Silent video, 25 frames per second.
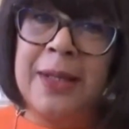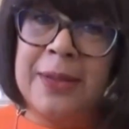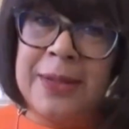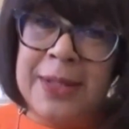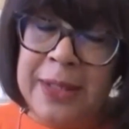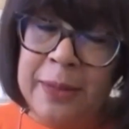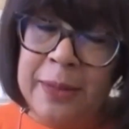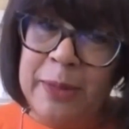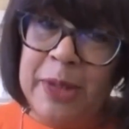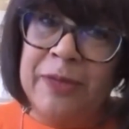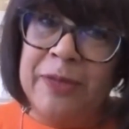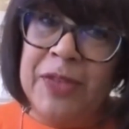
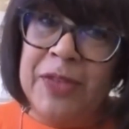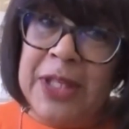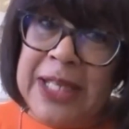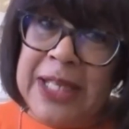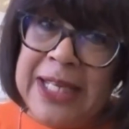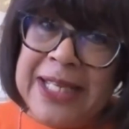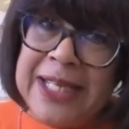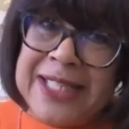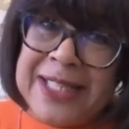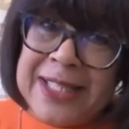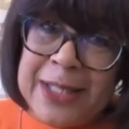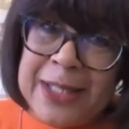some of
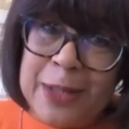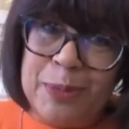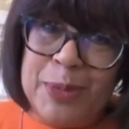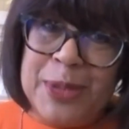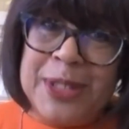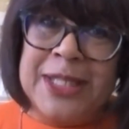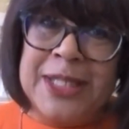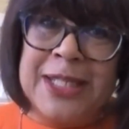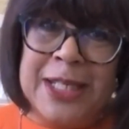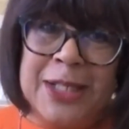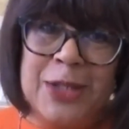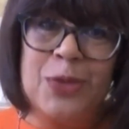the
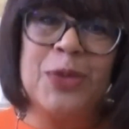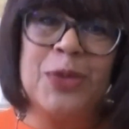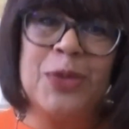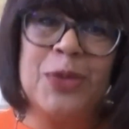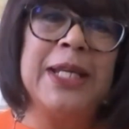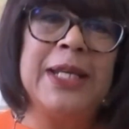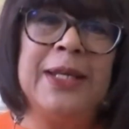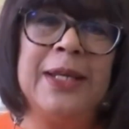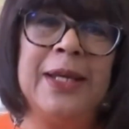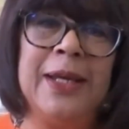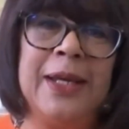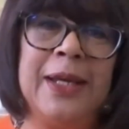
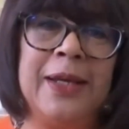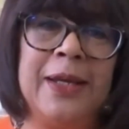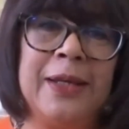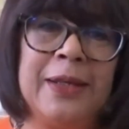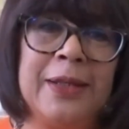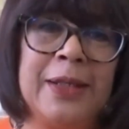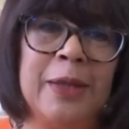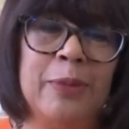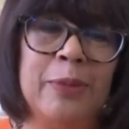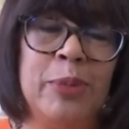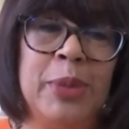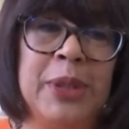subsidiary
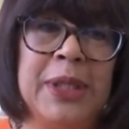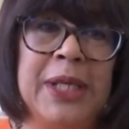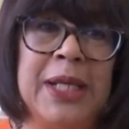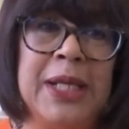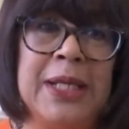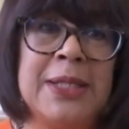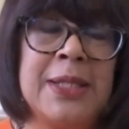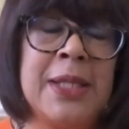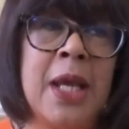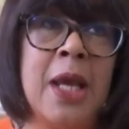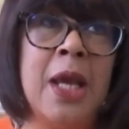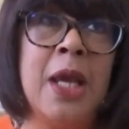
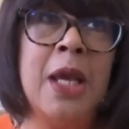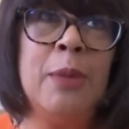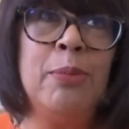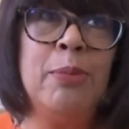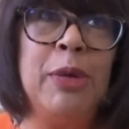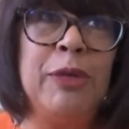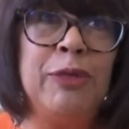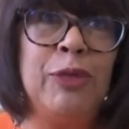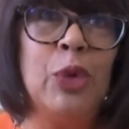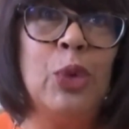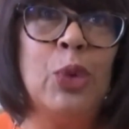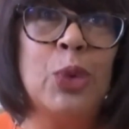companies
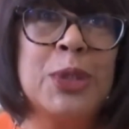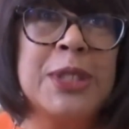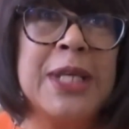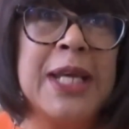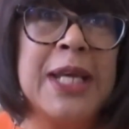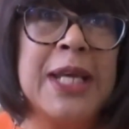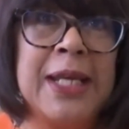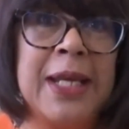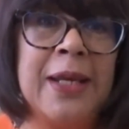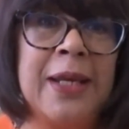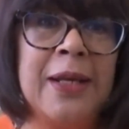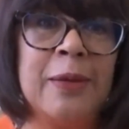before
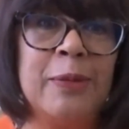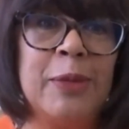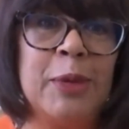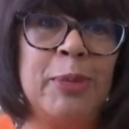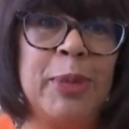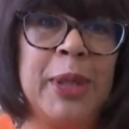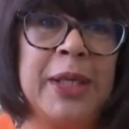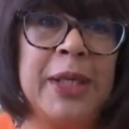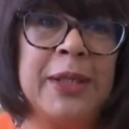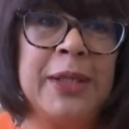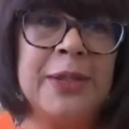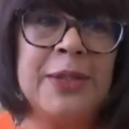taking up
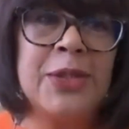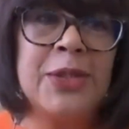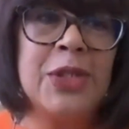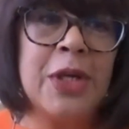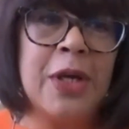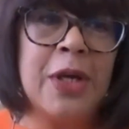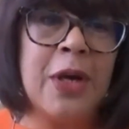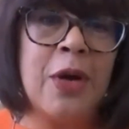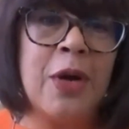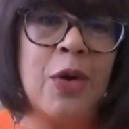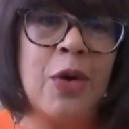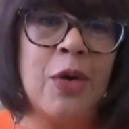the post
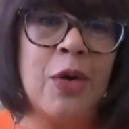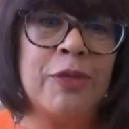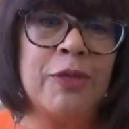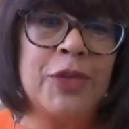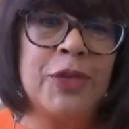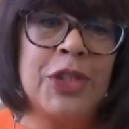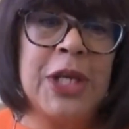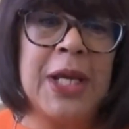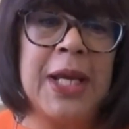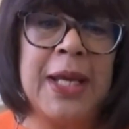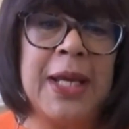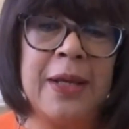of
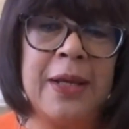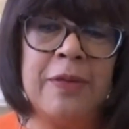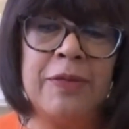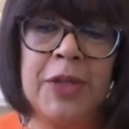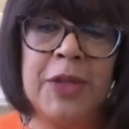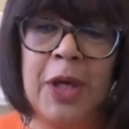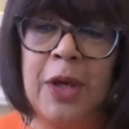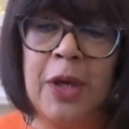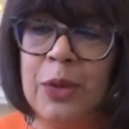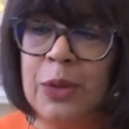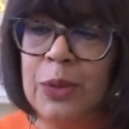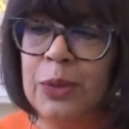chair of
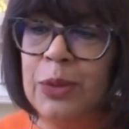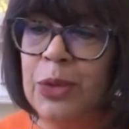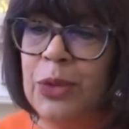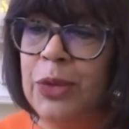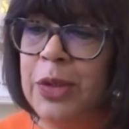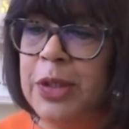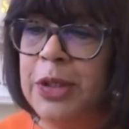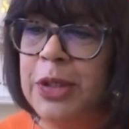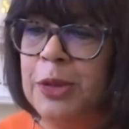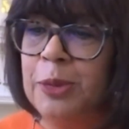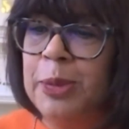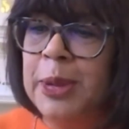the whole
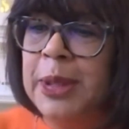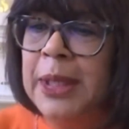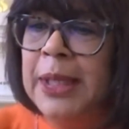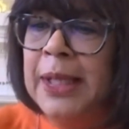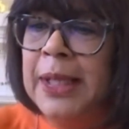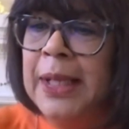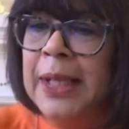group.